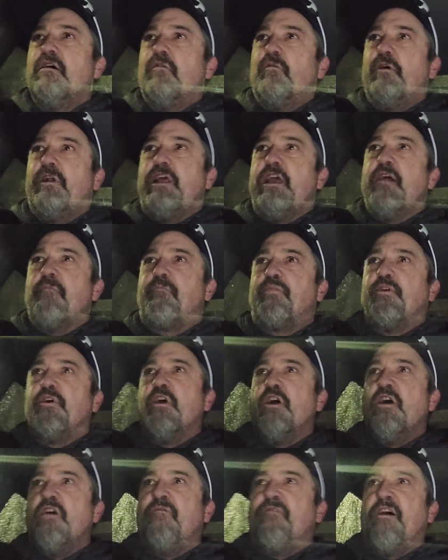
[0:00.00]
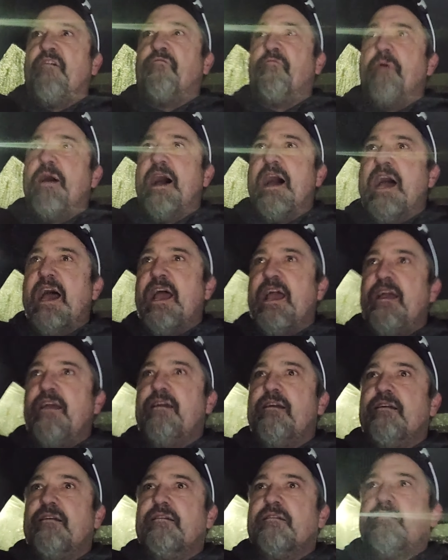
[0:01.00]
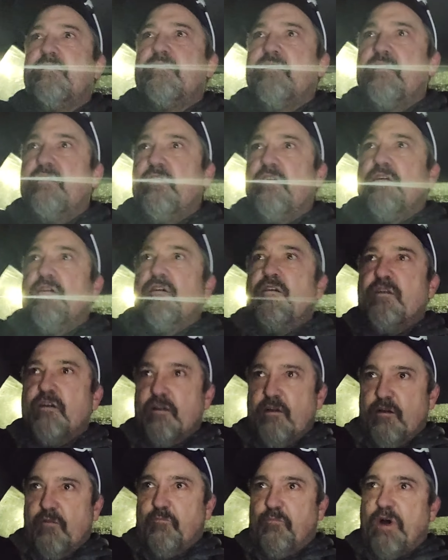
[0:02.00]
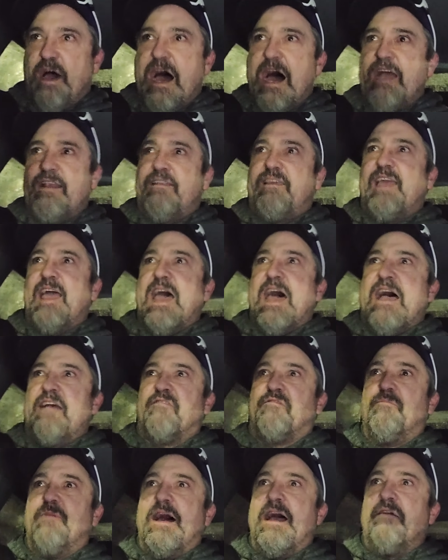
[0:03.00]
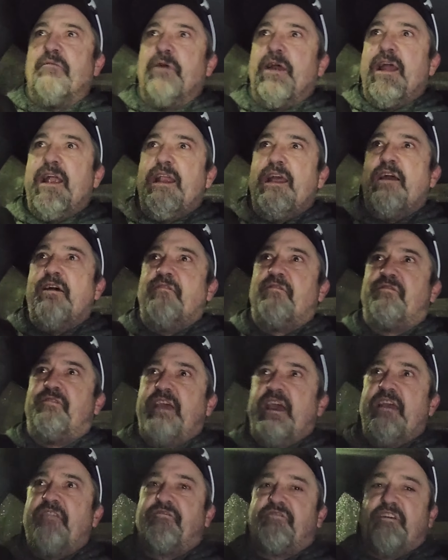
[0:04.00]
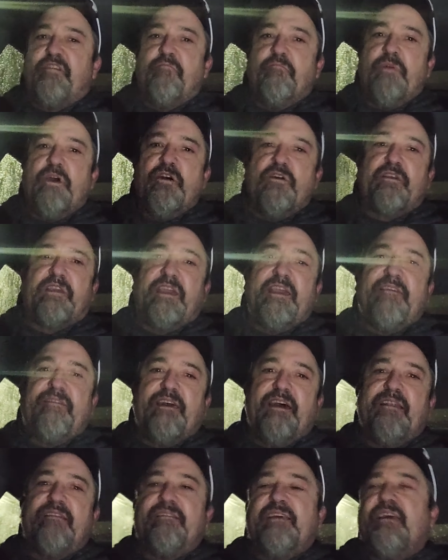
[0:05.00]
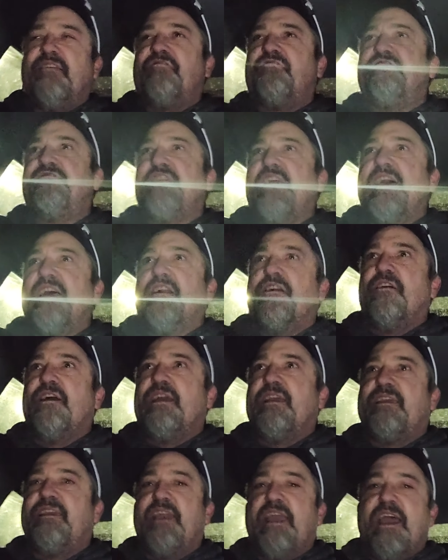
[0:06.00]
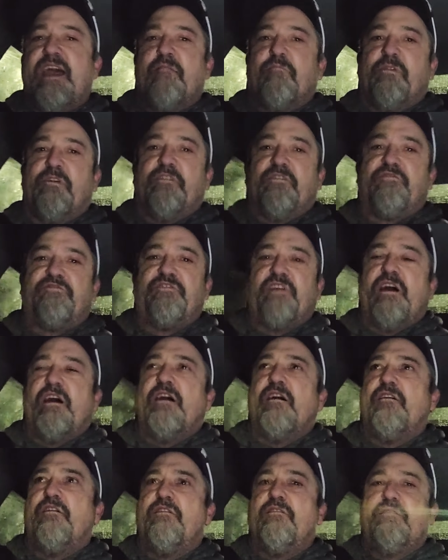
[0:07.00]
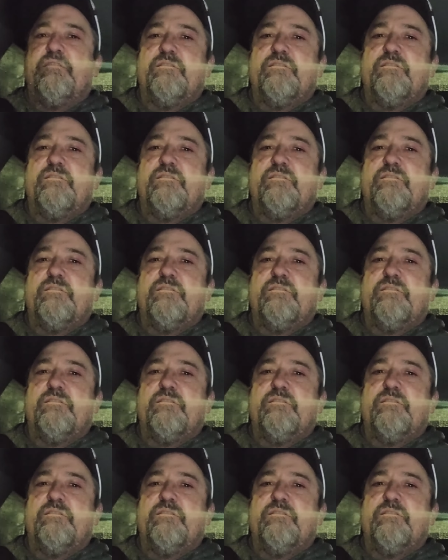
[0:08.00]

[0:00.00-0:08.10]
Would he approve of my podcast, my radio station, Mookie the Degenerate Gambler Show,